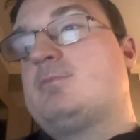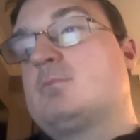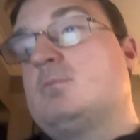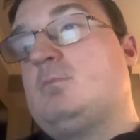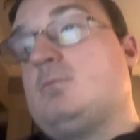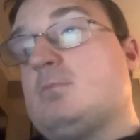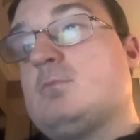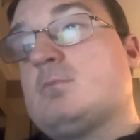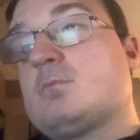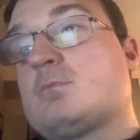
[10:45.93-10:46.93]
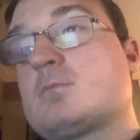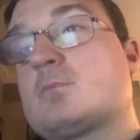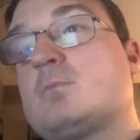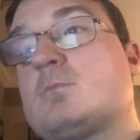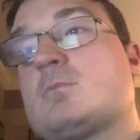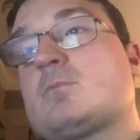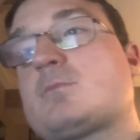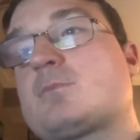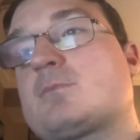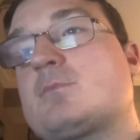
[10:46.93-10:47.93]

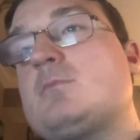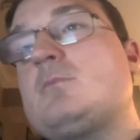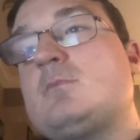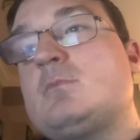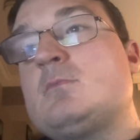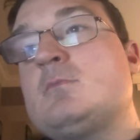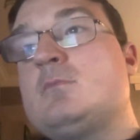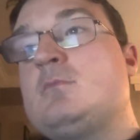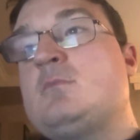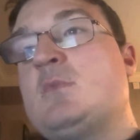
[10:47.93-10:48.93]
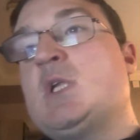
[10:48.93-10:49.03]
[no speech]